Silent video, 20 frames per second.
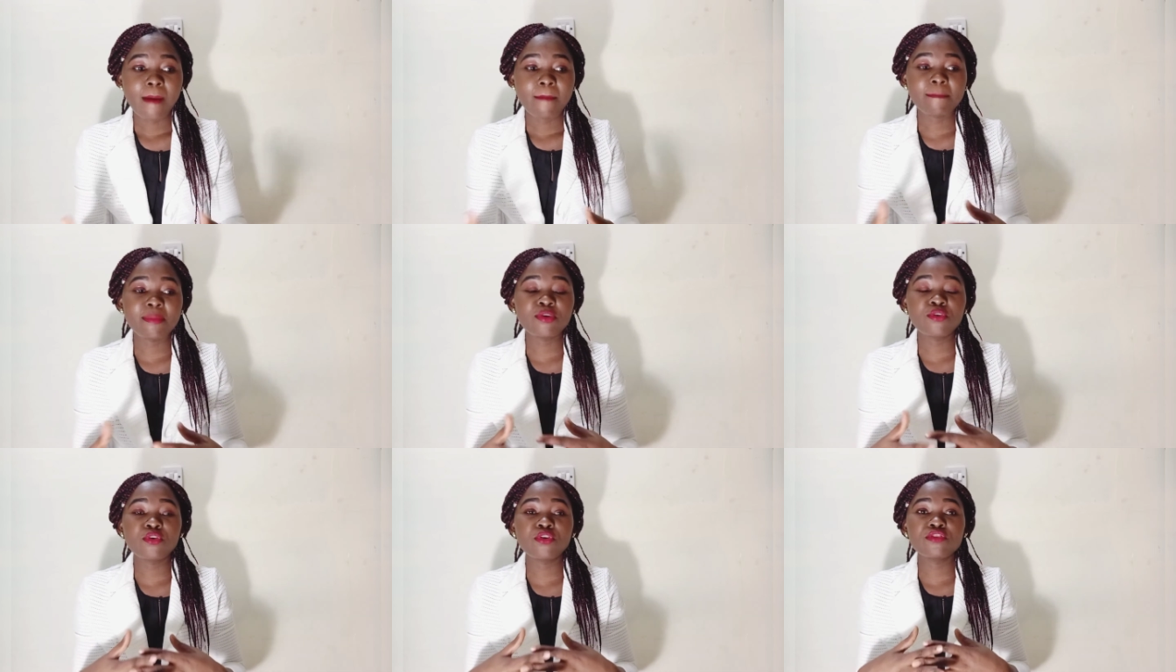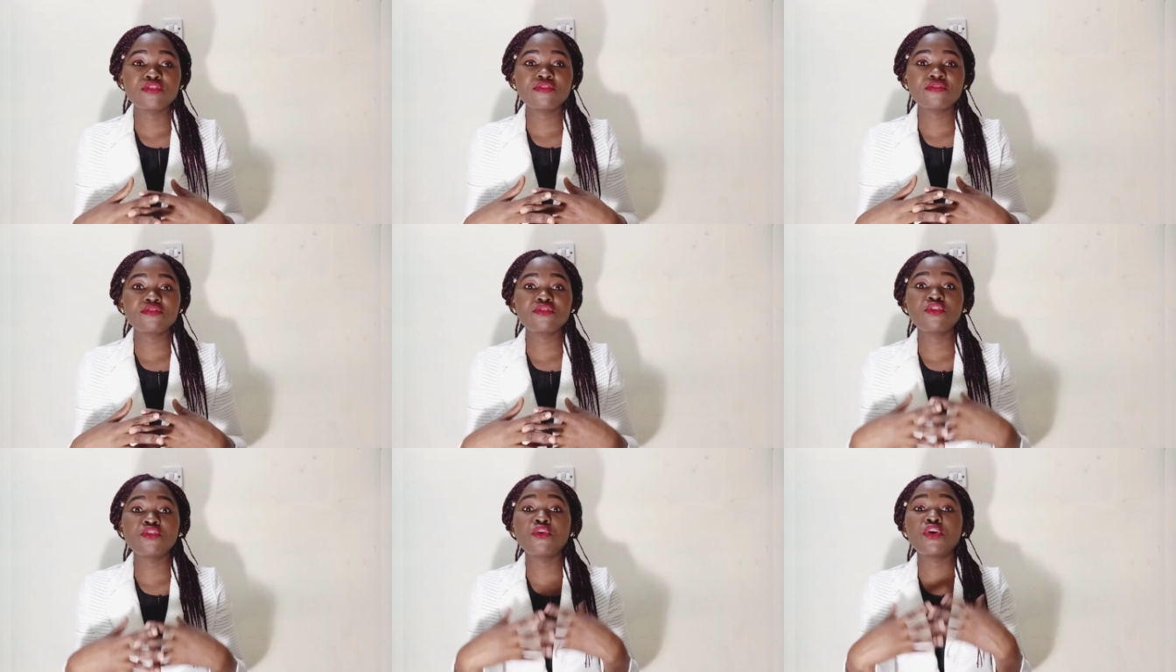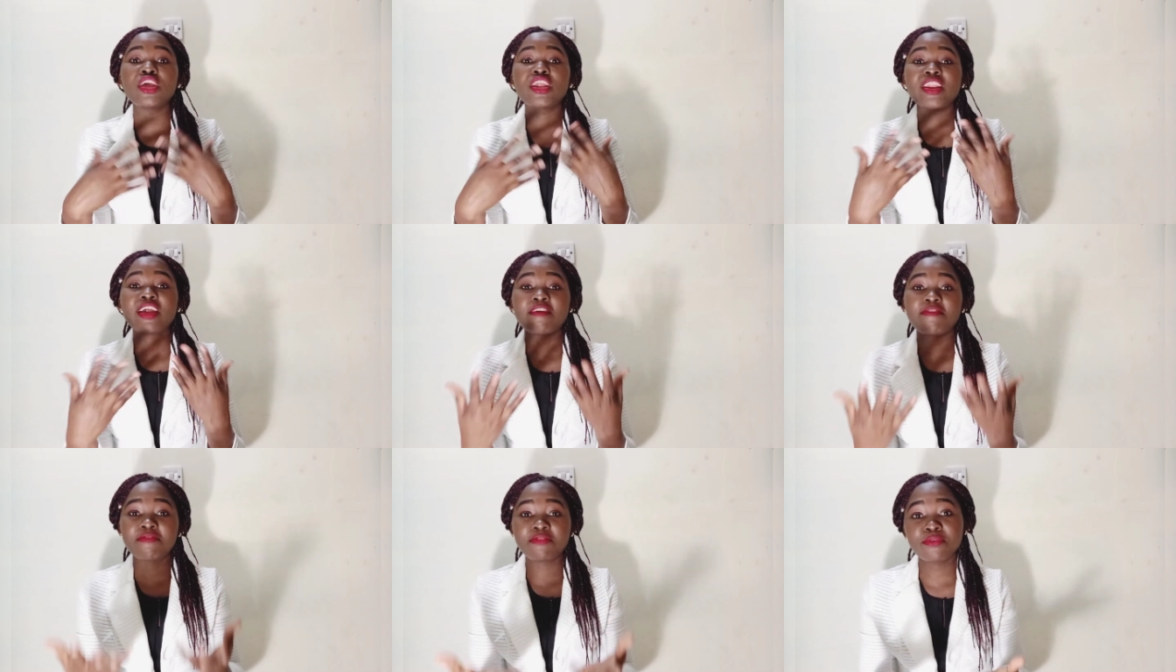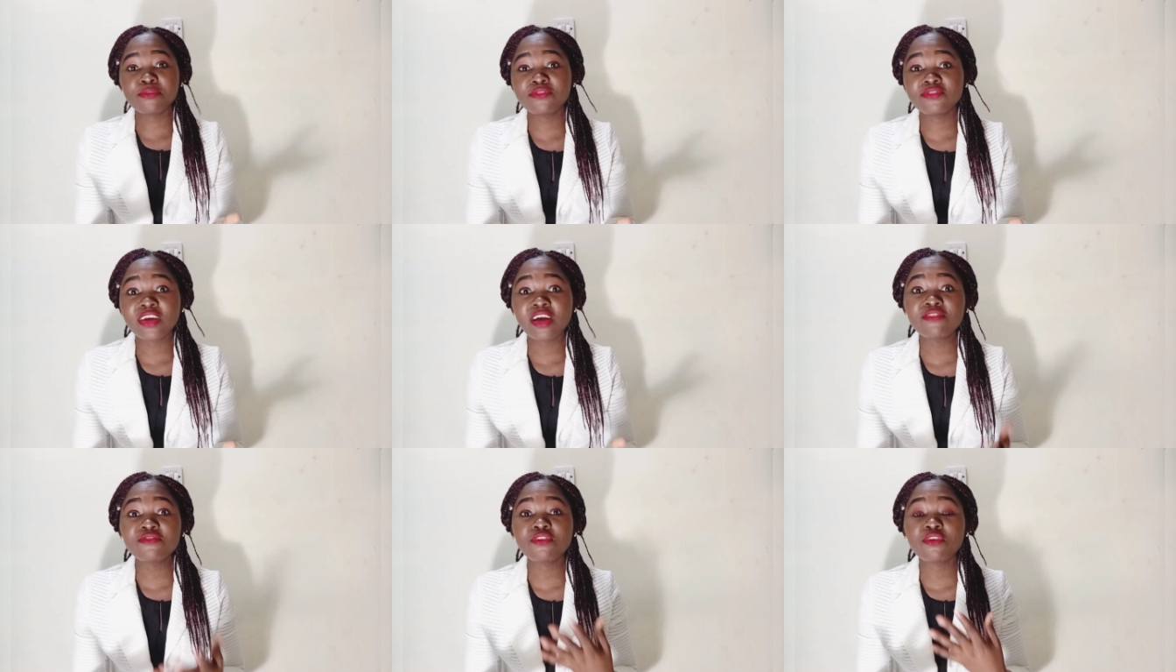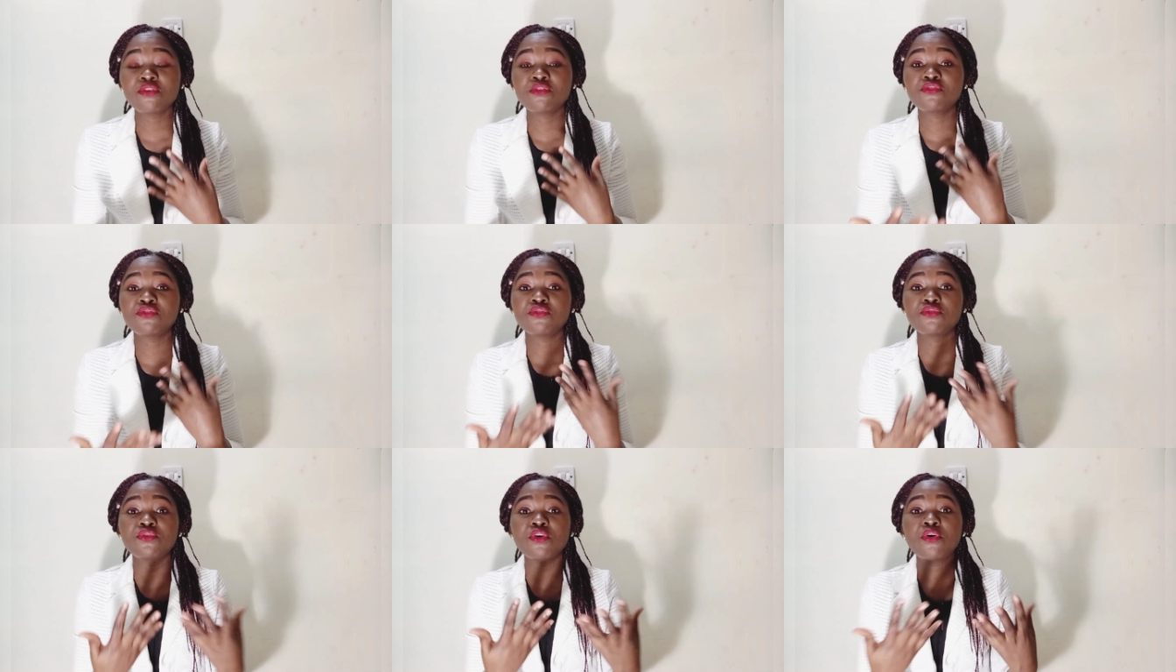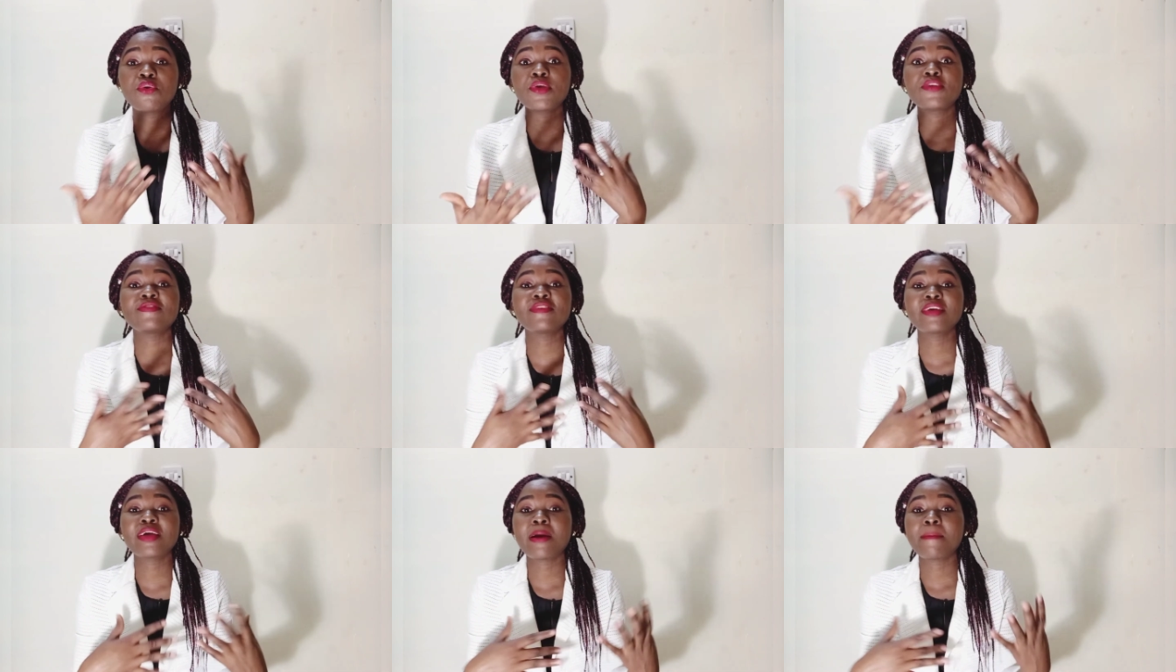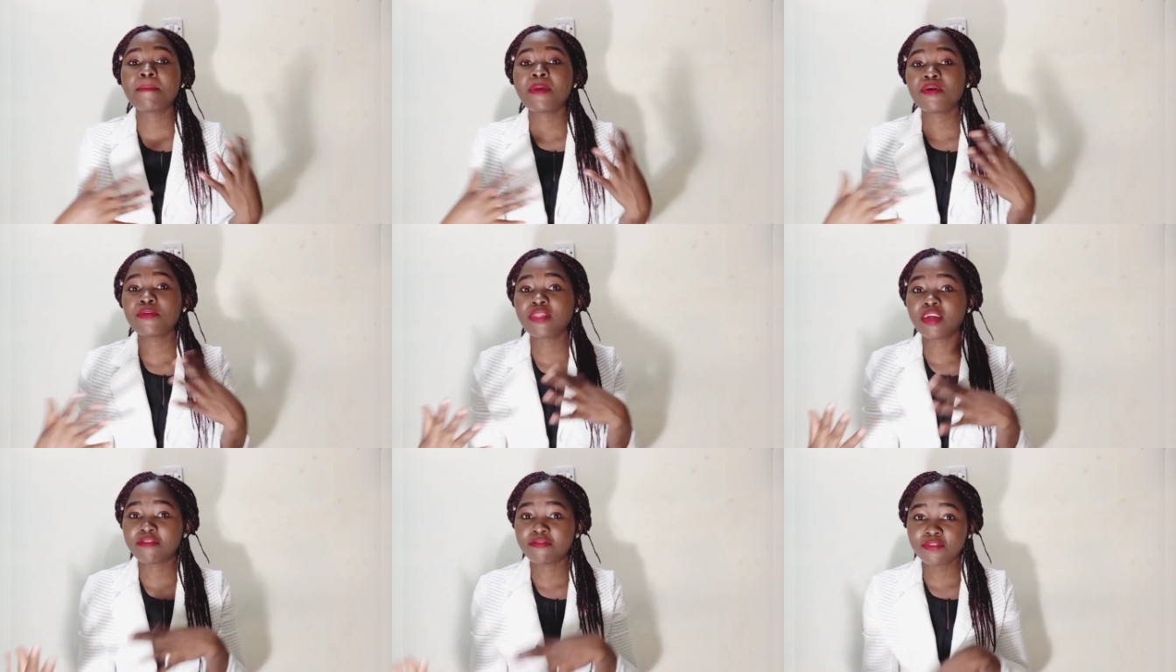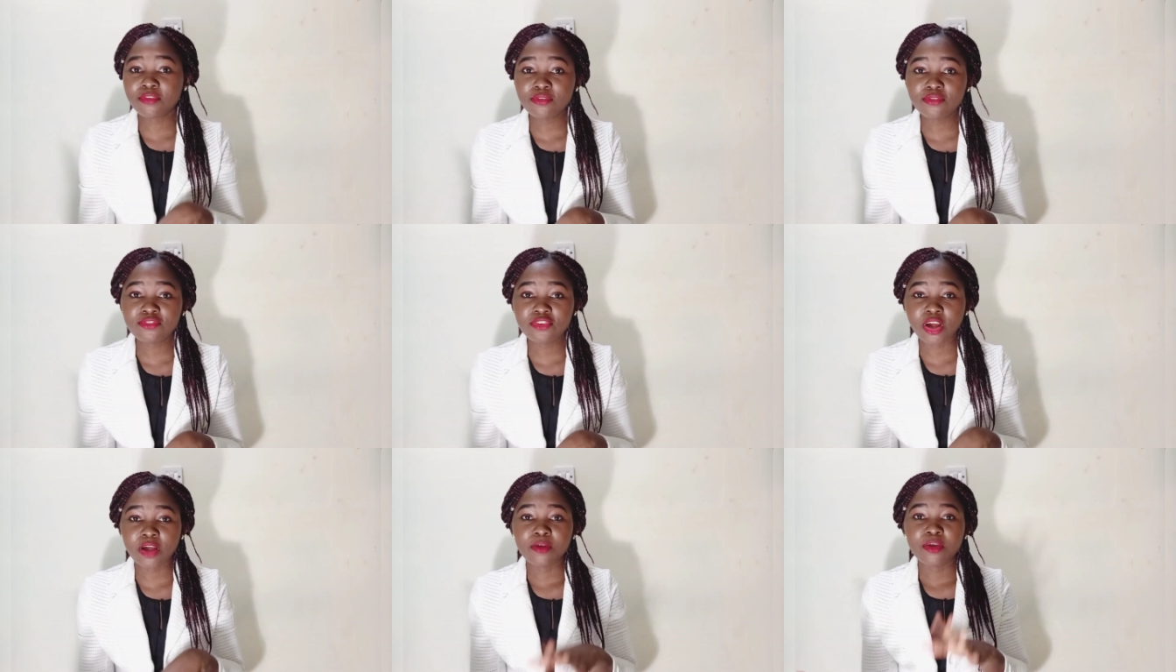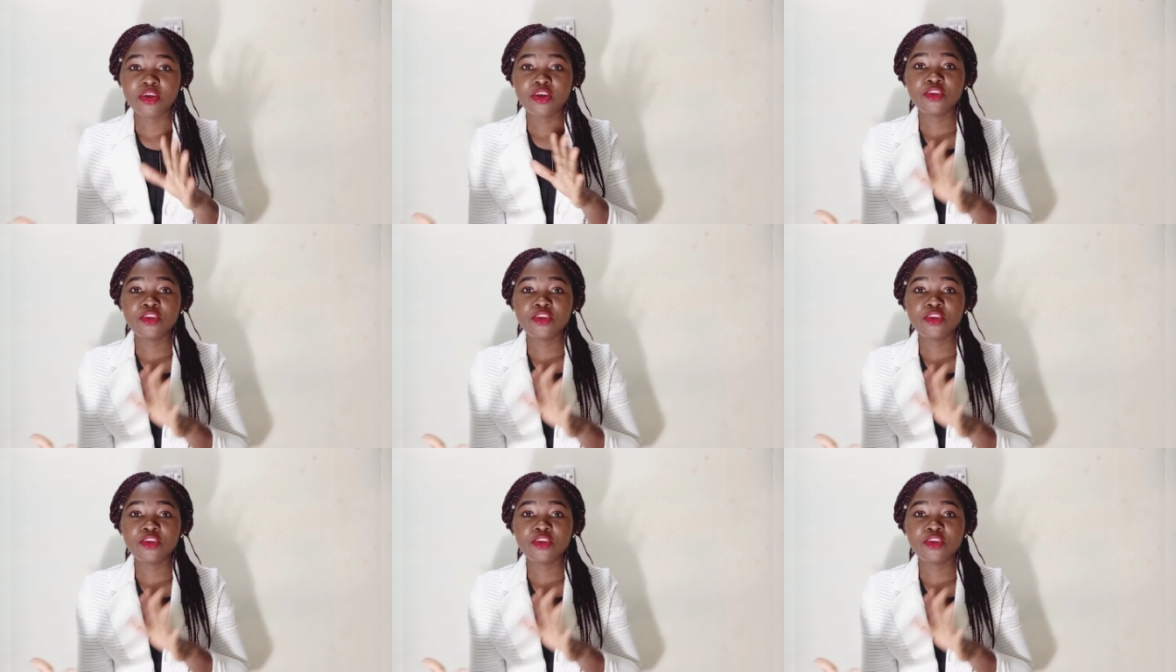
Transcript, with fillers: because you're in the future, so you should always think about the future.